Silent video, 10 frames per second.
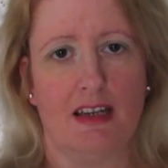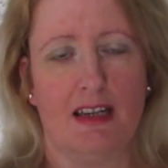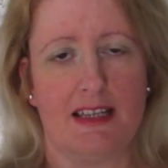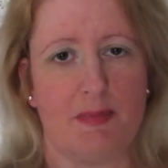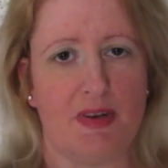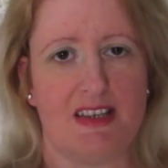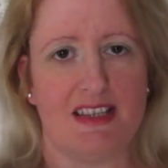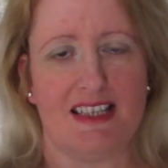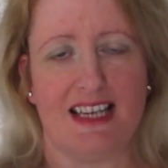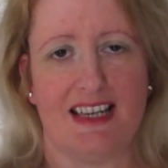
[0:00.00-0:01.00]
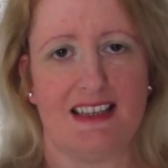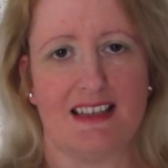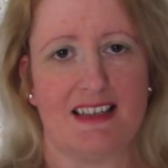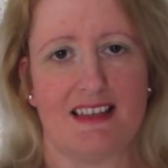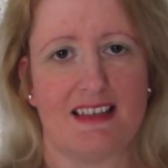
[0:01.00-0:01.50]
the person that
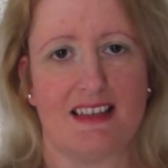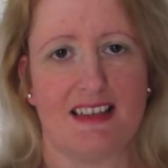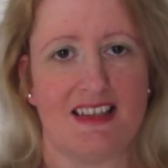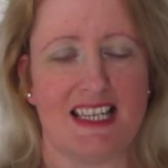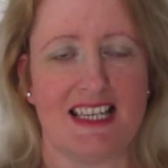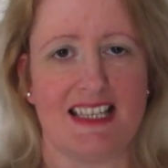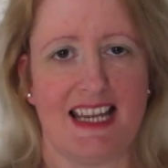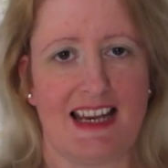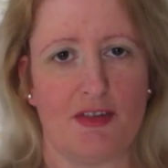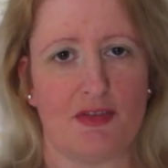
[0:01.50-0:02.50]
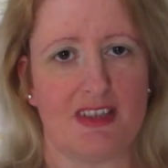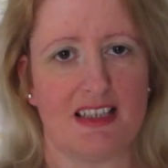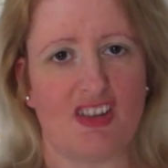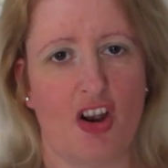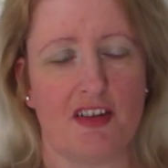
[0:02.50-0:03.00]
sees the house
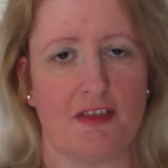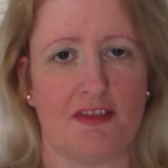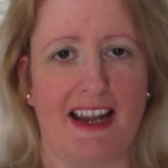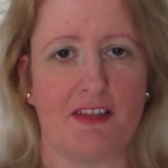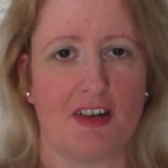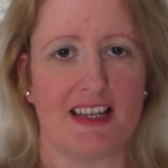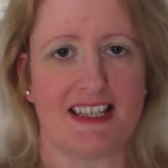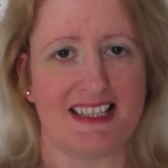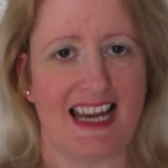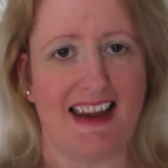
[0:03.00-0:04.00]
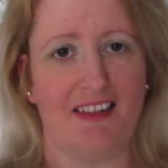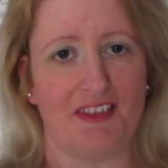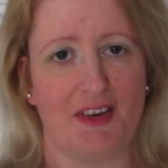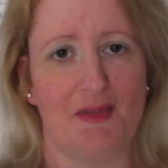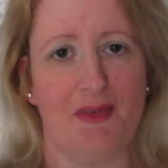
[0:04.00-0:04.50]
is kind of around, I stay out
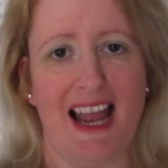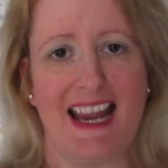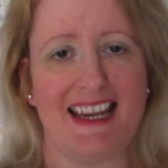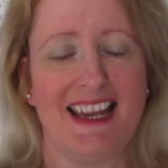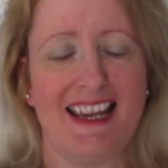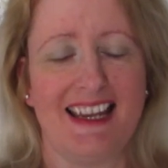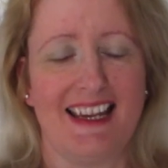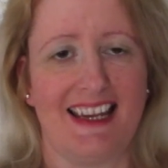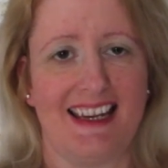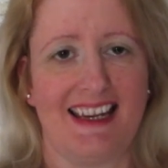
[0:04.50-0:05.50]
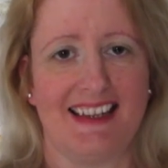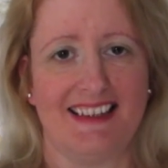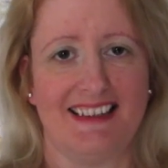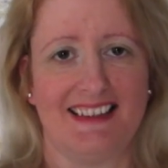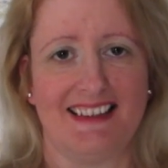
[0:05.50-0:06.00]
of the way,
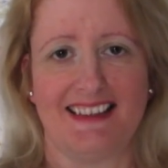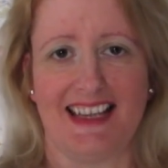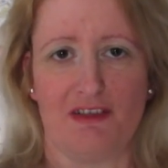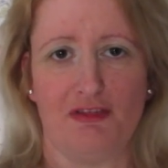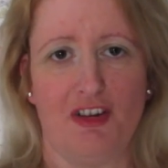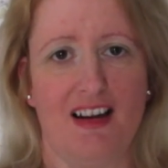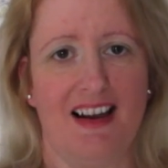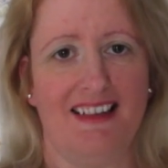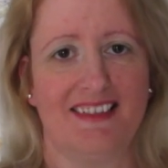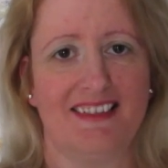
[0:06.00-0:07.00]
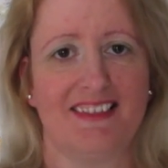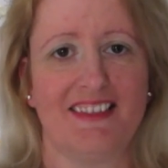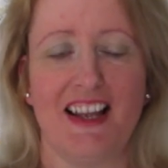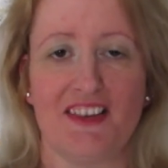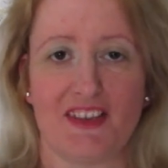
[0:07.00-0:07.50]
and therefore
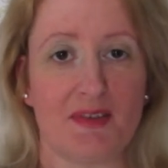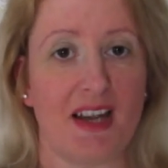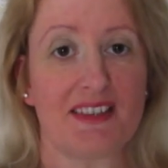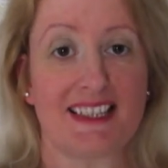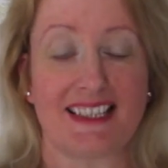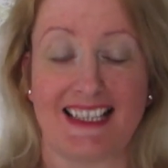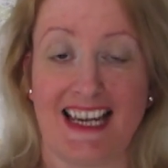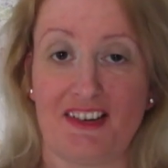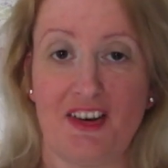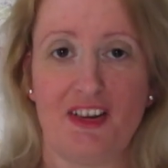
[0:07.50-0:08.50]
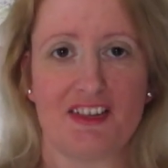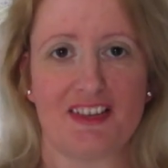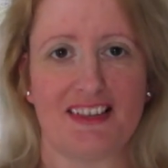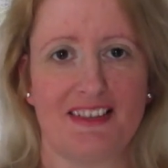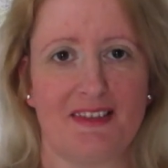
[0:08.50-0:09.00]
sometimes cannot
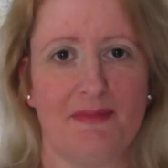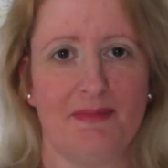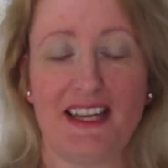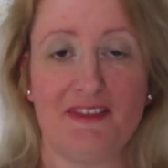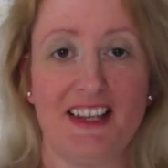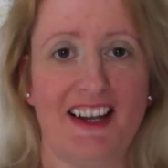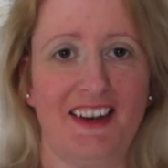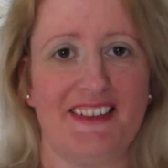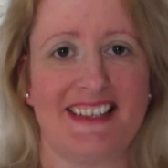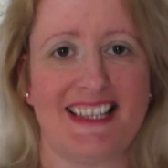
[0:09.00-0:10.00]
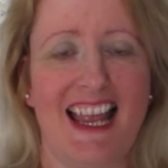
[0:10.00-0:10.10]
make videos.